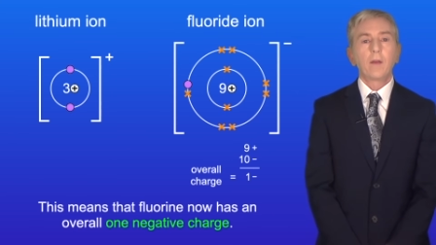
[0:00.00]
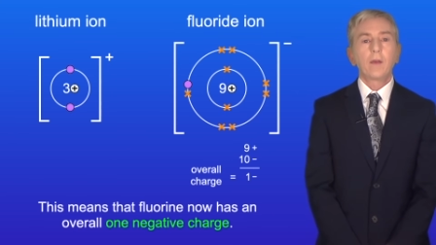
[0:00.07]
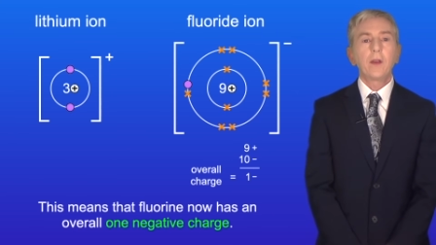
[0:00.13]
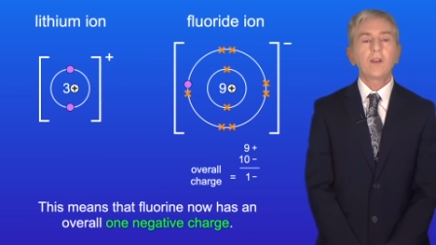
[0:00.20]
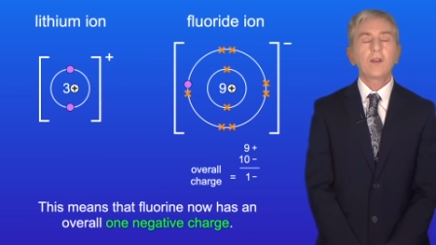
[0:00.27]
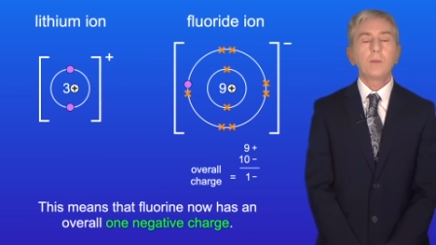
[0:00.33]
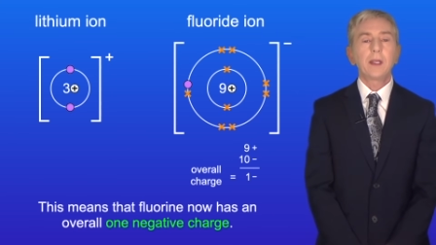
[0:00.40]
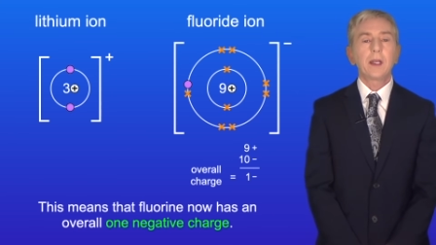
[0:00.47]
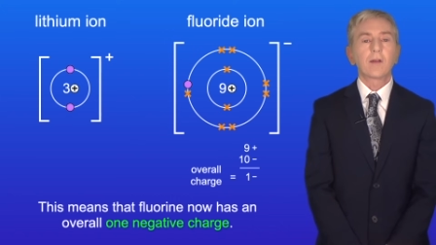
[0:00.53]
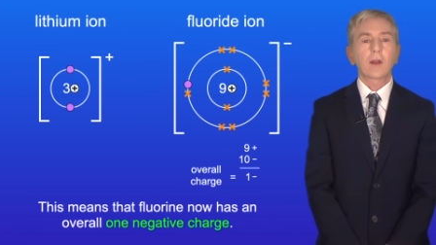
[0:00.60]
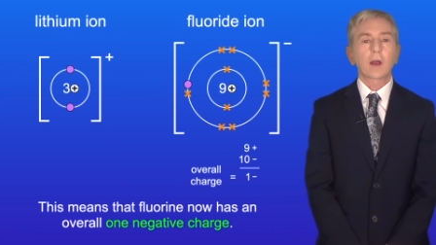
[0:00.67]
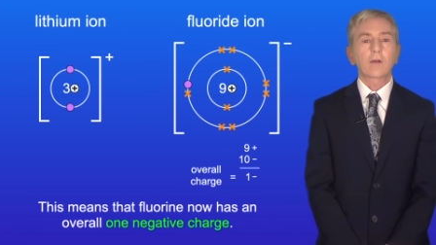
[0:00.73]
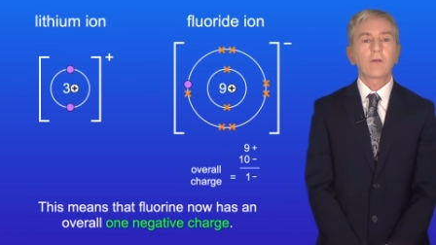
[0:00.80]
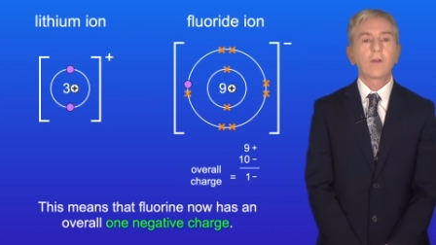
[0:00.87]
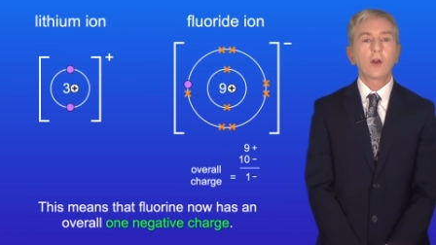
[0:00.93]
This means
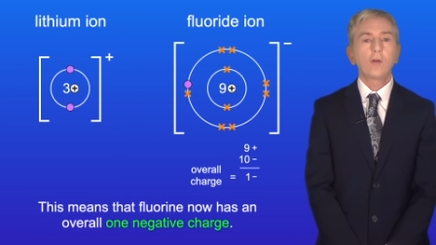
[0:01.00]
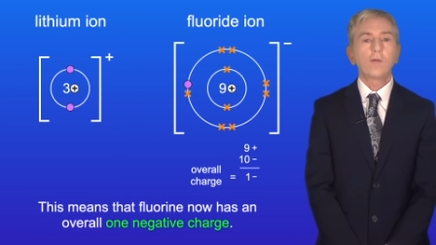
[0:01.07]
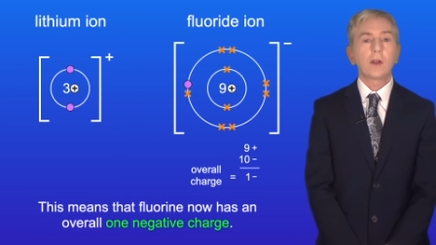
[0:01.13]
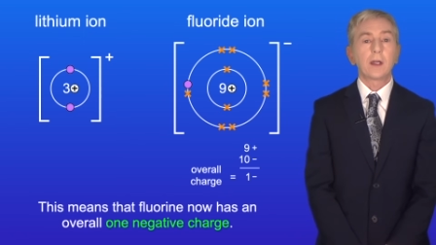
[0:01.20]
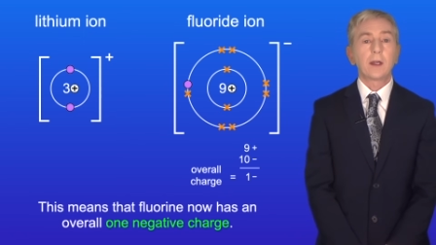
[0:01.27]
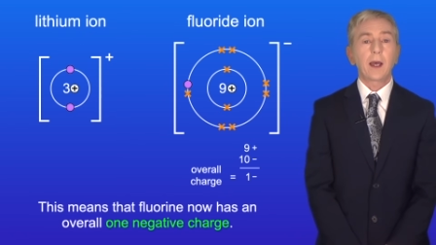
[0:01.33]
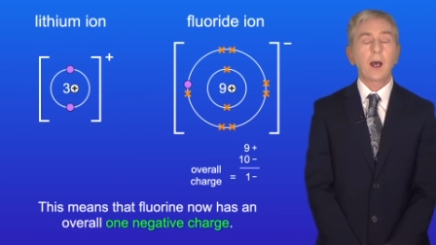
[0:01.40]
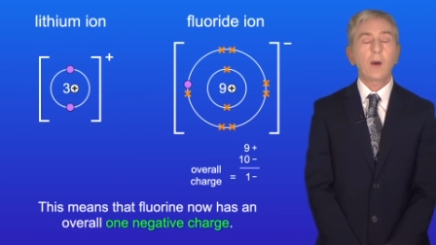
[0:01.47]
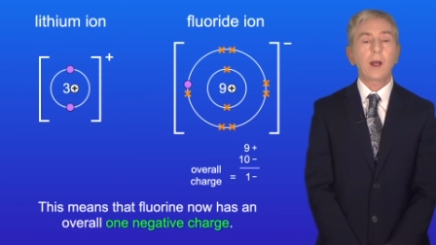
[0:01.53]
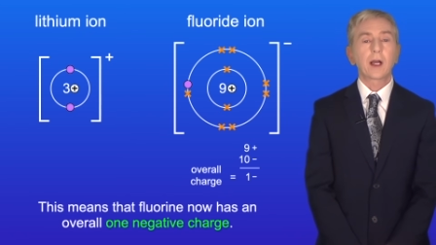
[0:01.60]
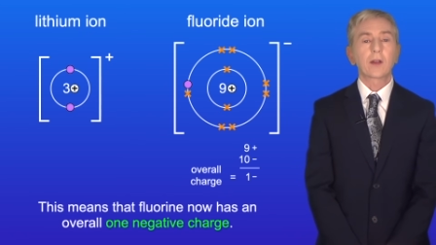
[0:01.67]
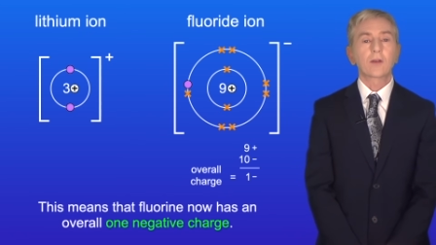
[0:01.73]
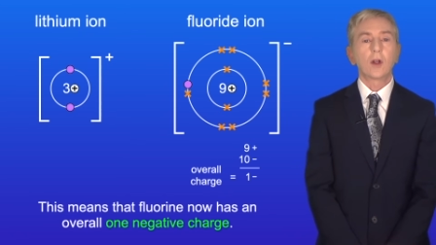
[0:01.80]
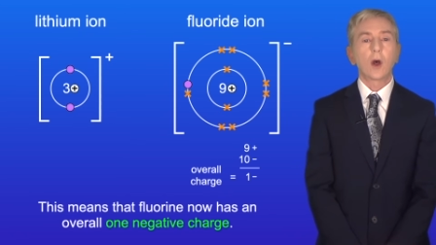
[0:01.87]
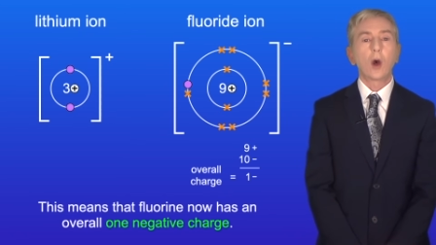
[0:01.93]
that fluorine now
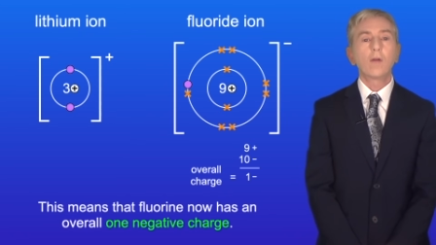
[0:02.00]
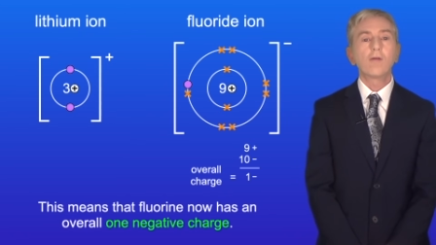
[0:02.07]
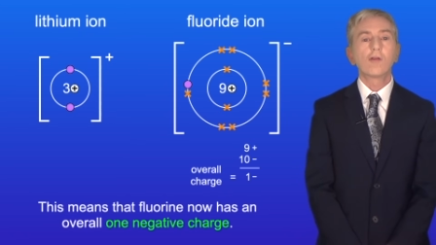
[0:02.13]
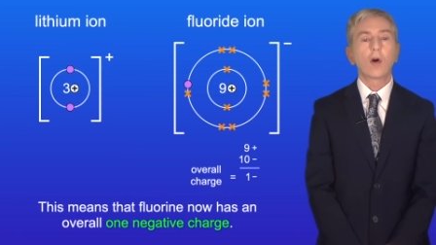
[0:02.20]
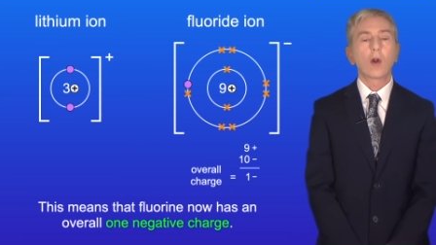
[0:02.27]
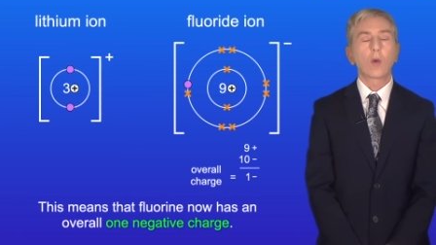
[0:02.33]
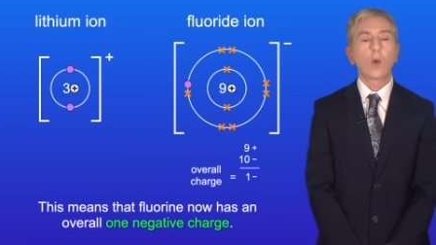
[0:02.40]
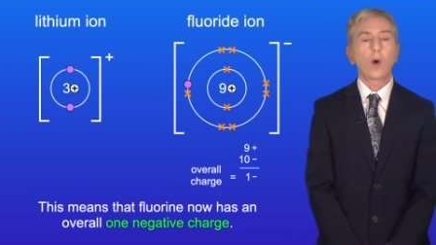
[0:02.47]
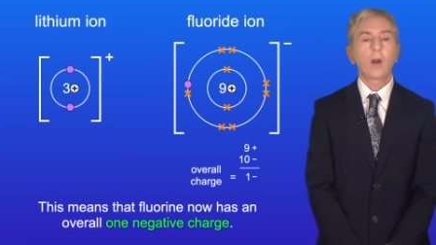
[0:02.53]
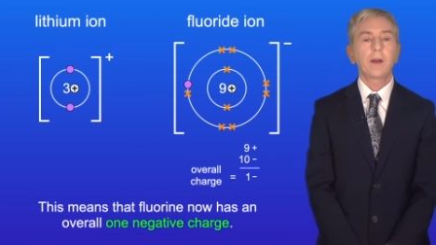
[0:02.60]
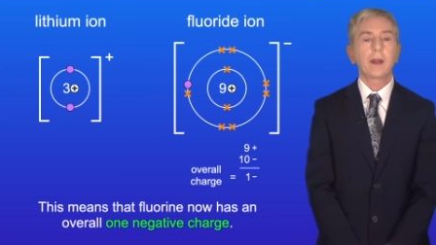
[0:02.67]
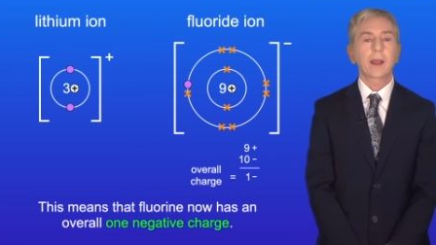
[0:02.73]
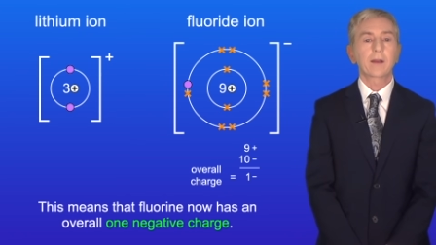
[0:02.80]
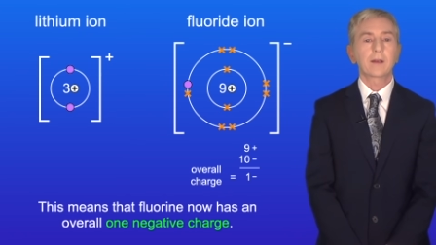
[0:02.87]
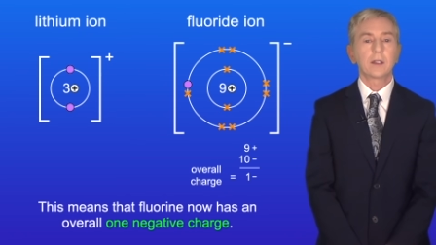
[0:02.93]
has an overall
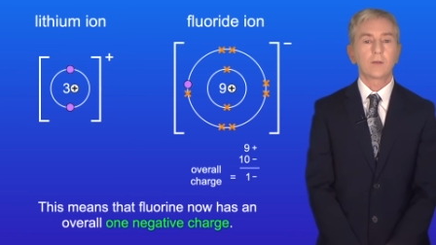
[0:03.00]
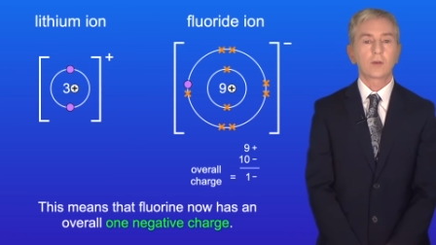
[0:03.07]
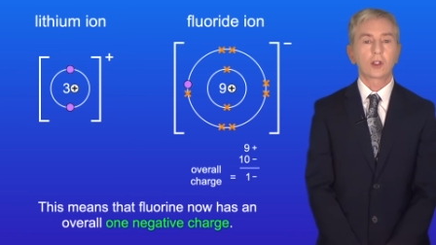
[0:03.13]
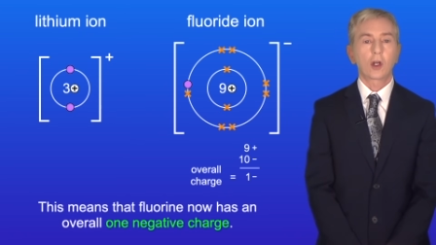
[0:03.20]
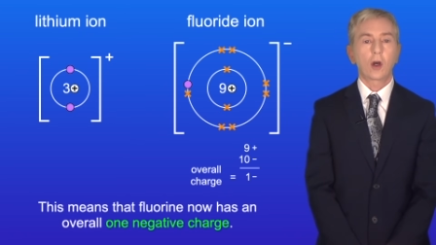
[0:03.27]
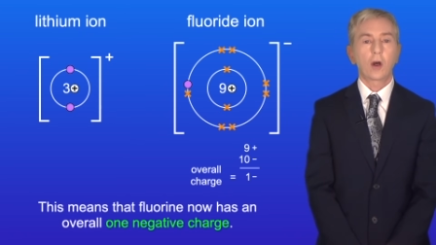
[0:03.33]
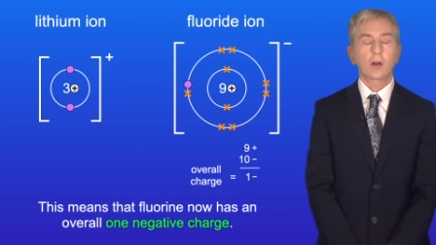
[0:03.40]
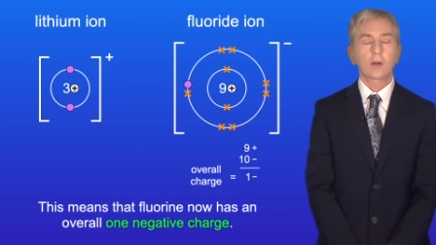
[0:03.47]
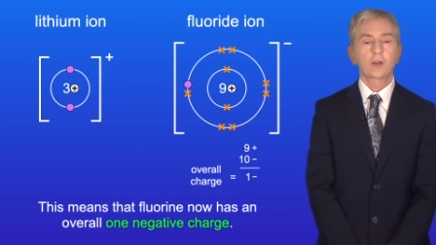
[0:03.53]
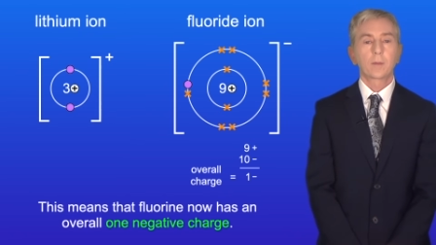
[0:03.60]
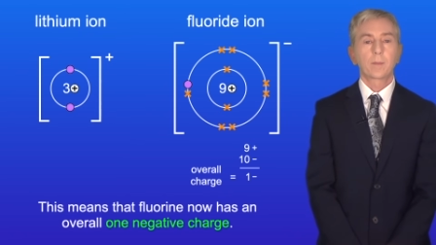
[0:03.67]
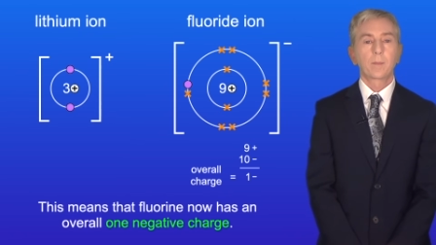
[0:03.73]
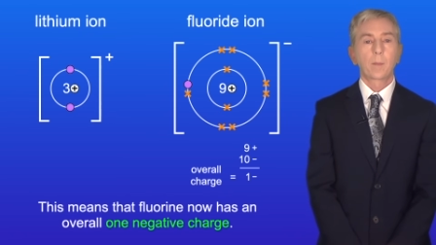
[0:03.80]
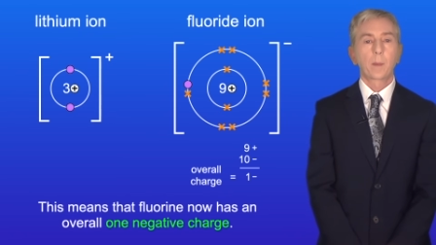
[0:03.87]
1 negative charge.